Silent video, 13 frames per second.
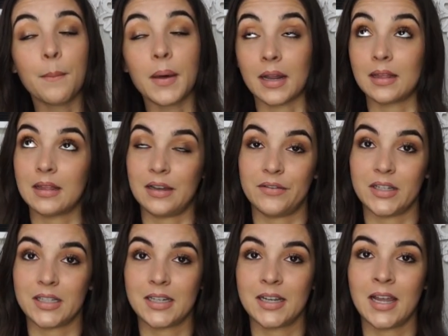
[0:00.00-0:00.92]
But I love
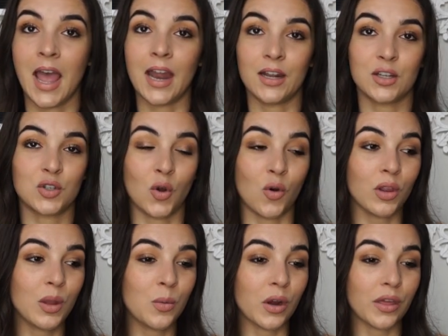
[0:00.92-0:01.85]
it, and it's
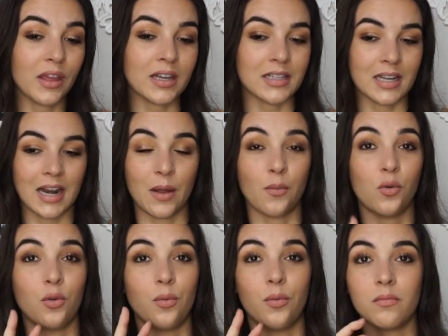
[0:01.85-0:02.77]
totally worth it, and I
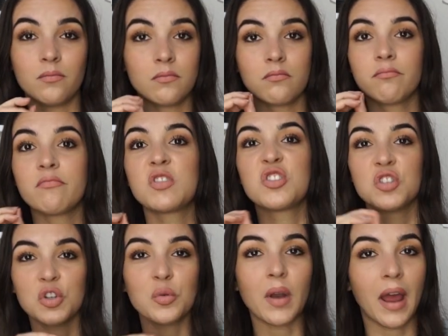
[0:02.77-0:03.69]
will
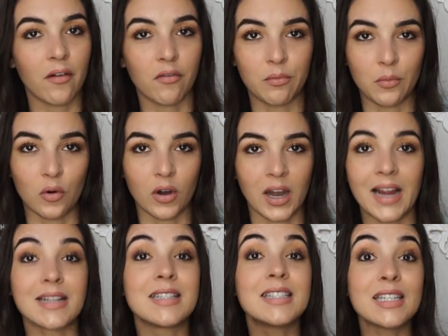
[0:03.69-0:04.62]
soon have more.
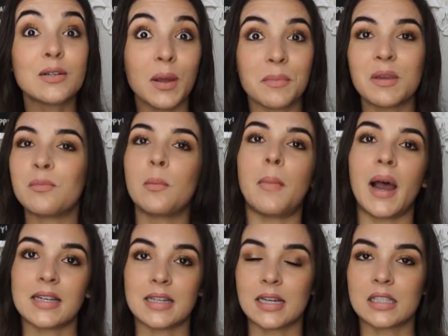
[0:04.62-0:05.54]
I see why people
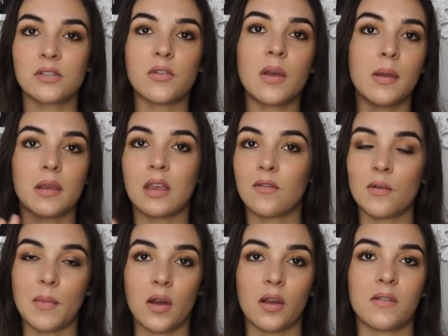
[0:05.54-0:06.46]
buy tons of them and give
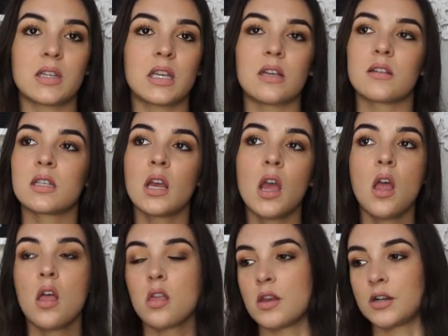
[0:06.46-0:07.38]
them out as gifts.
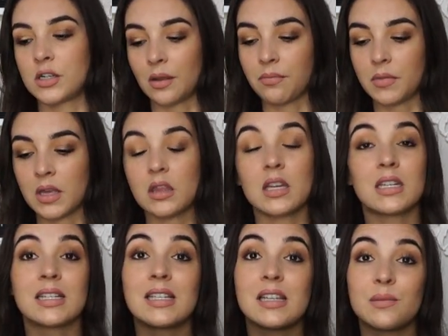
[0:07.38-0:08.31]
There's something that
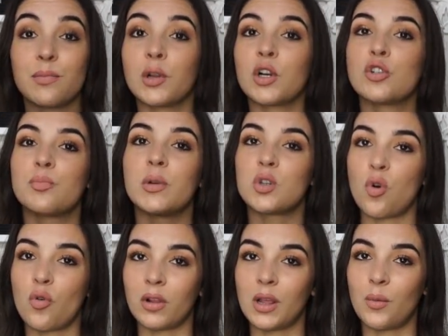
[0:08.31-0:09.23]
is a splurge, but
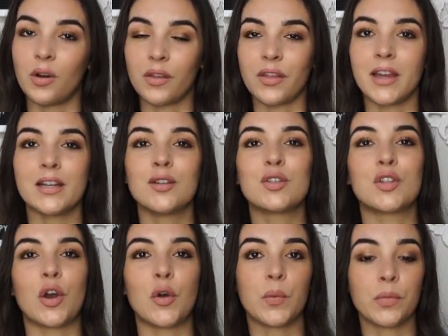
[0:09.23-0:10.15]
totally worth it.
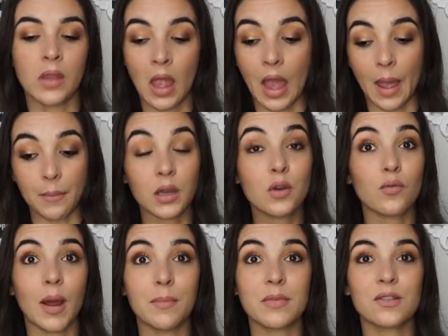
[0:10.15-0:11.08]
So I'm gonna
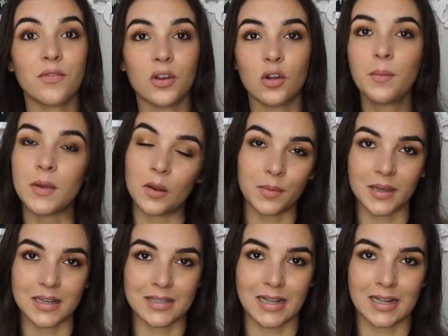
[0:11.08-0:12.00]
wrap this video up here,
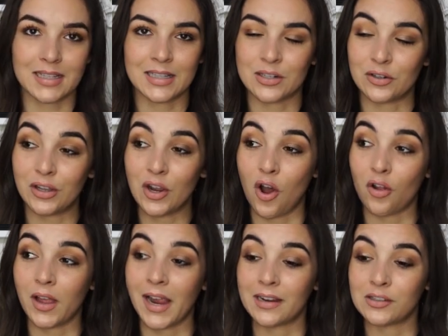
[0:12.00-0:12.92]
because that's literally all
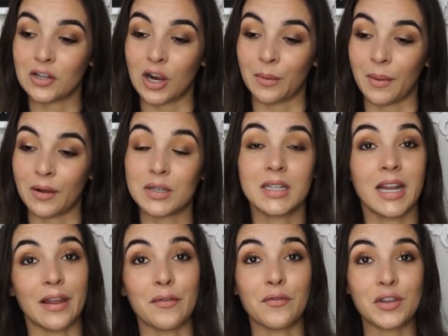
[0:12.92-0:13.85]
I had to talk about
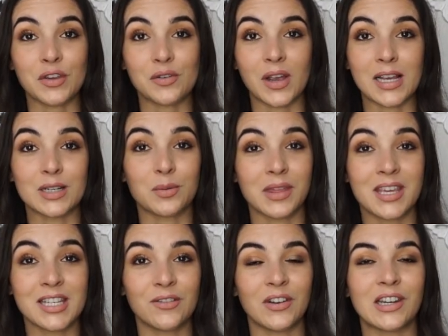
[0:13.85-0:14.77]
today for you guys with
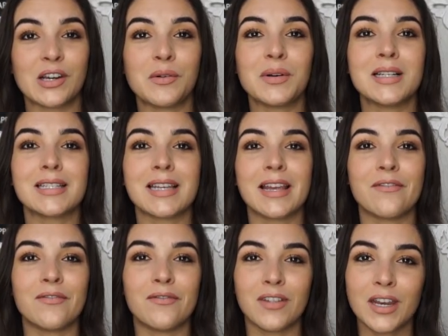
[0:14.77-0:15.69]
this video, is
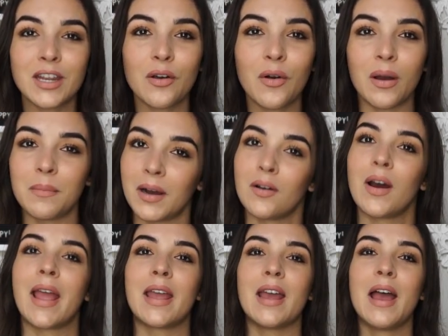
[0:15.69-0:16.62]
a video about
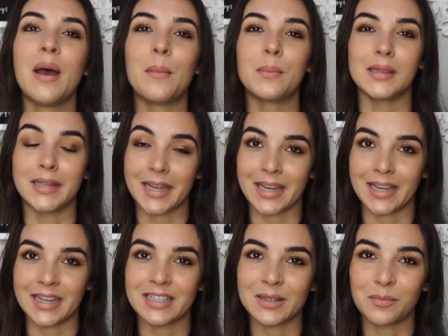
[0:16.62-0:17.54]
a
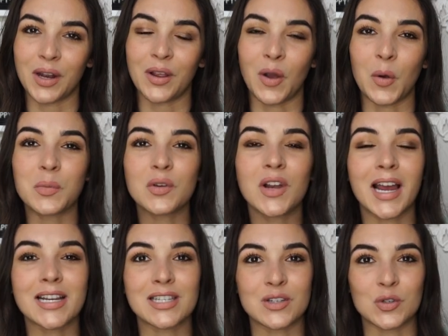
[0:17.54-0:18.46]
blanket. But I hope you
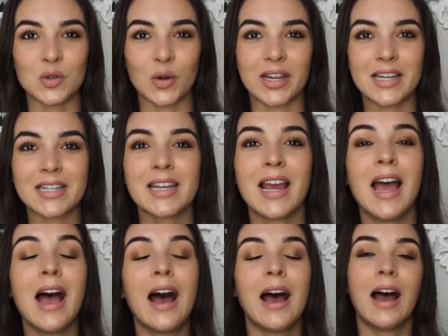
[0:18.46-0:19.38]
guys enjoy it.
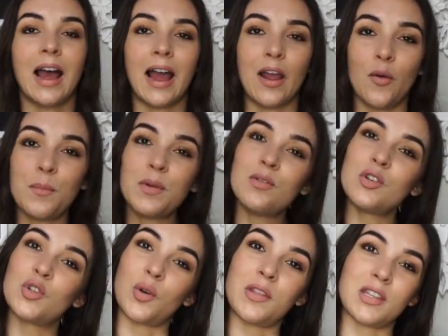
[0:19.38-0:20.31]
I hope you
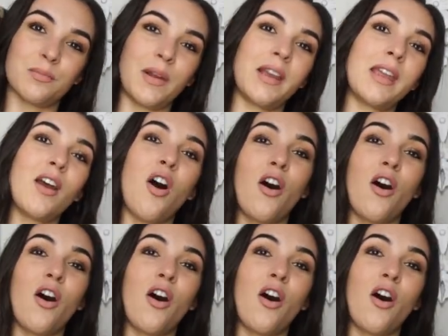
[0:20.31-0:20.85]
enjoy this blanket.